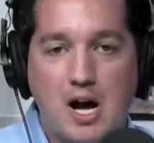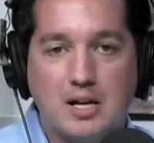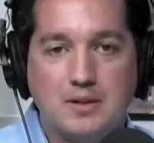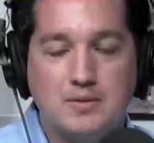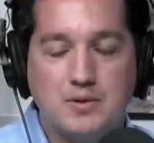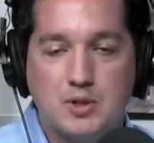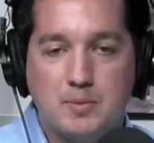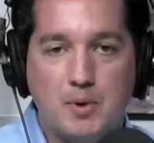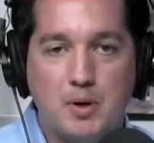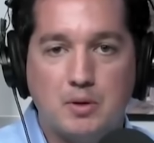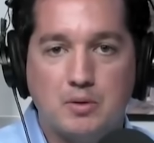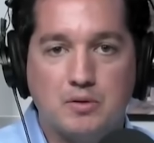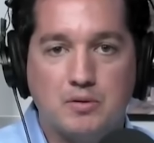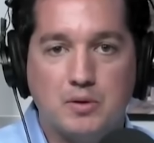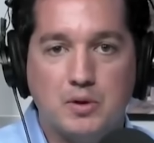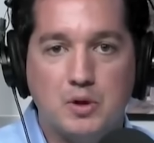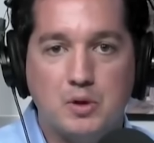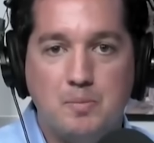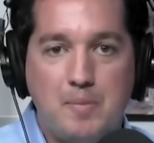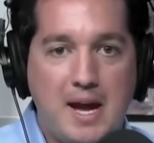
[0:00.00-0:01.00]
spoke
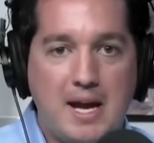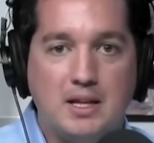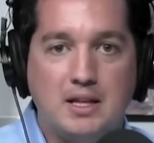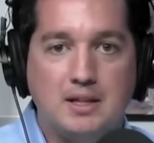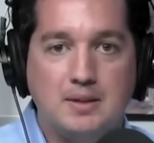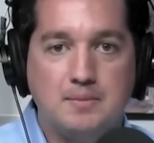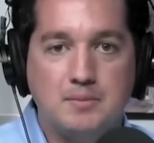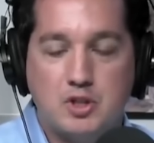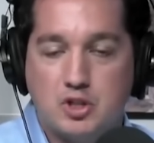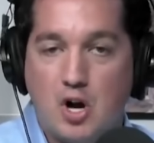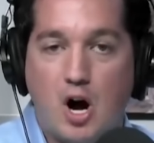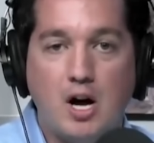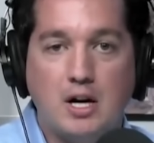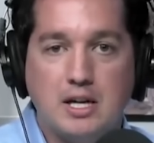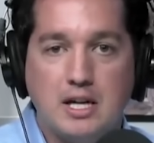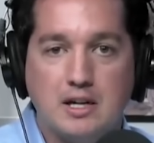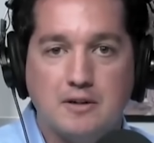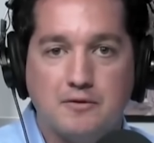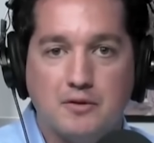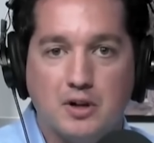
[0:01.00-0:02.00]
through Balaam's
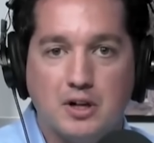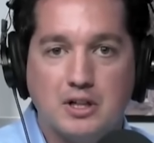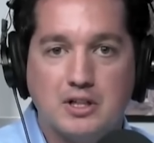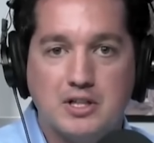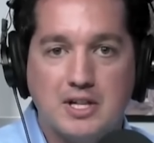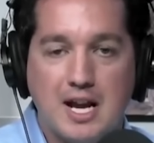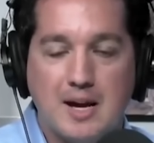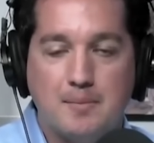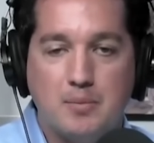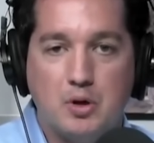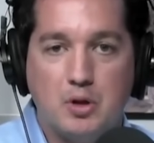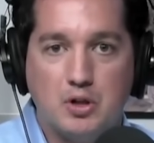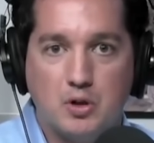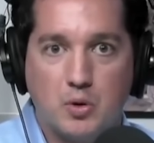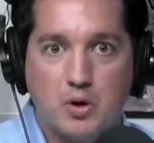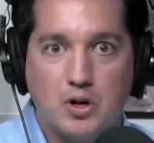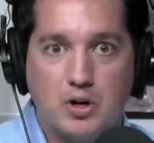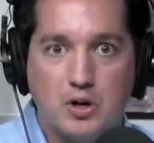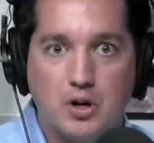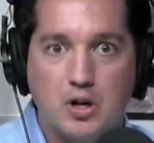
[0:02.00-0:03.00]
donkey, for example, in
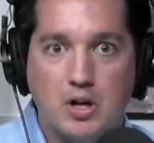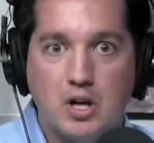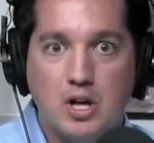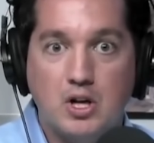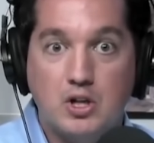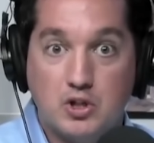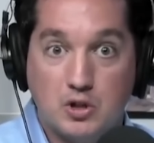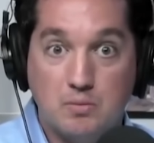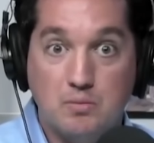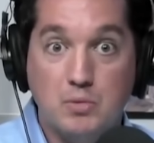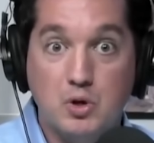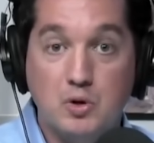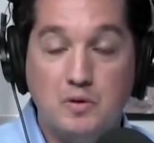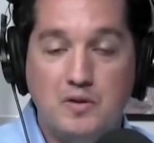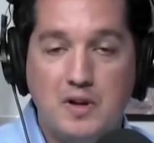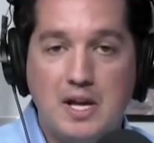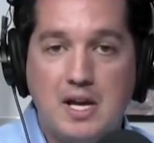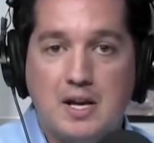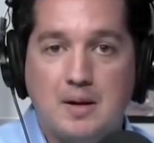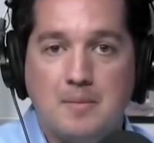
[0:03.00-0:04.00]
order to move
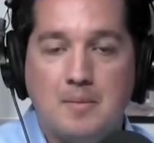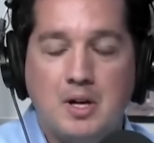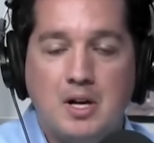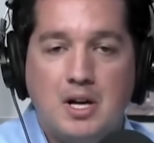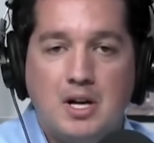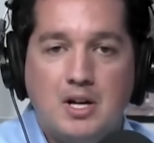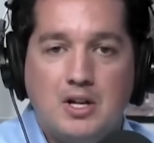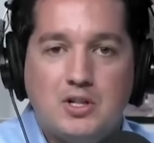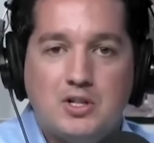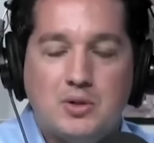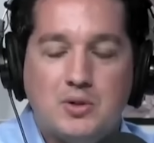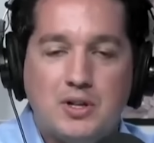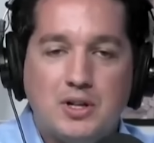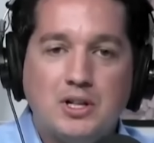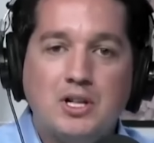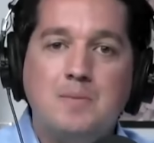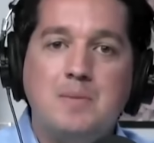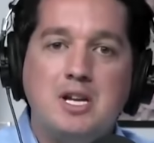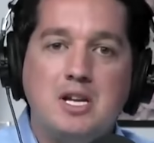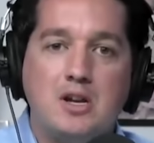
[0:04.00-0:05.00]
him. So there
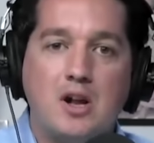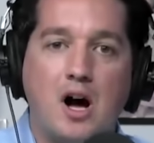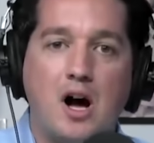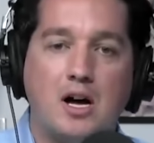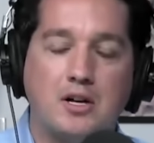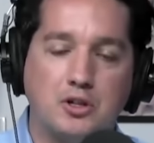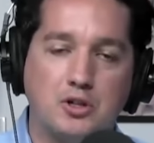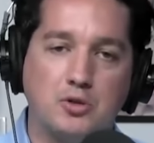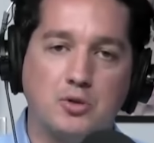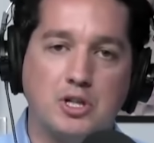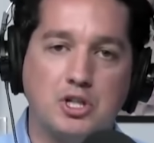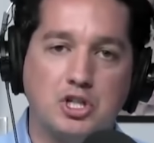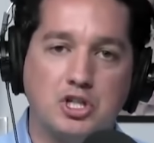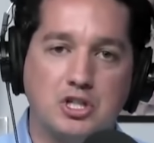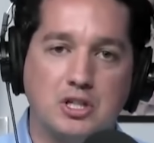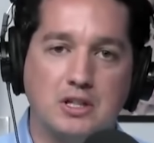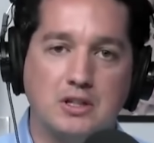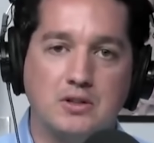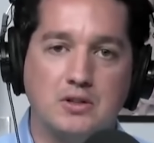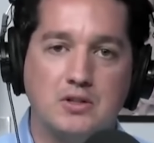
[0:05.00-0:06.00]
could be
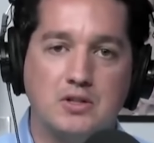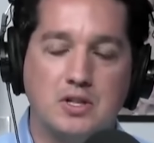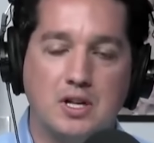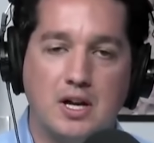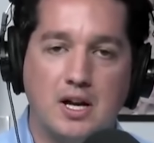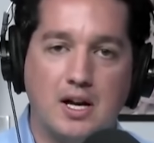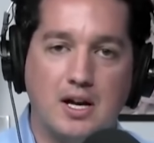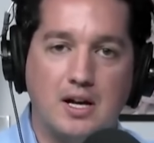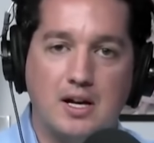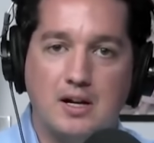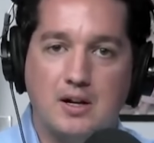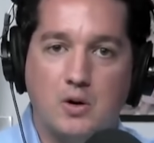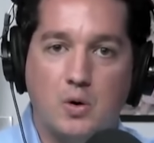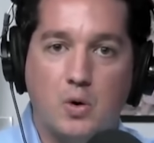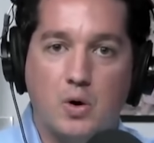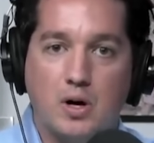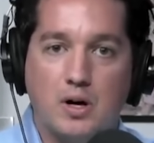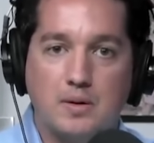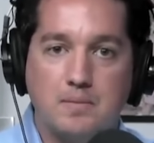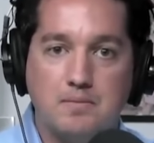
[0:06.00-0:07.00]
non-Christians
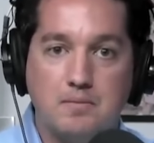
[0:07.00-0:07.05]
or